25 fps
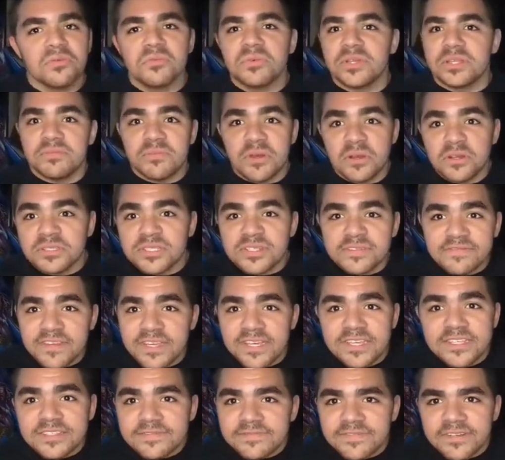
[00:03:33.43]
with most of
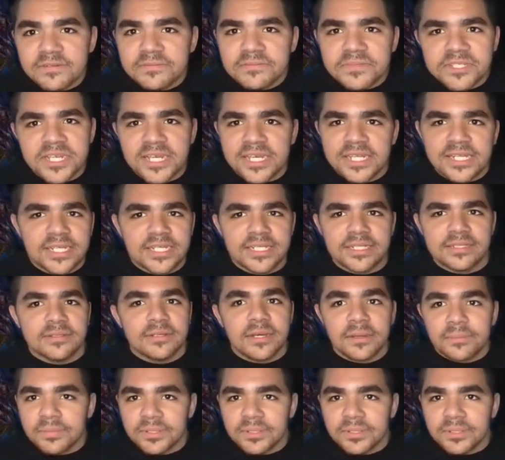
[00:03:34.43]
his films getting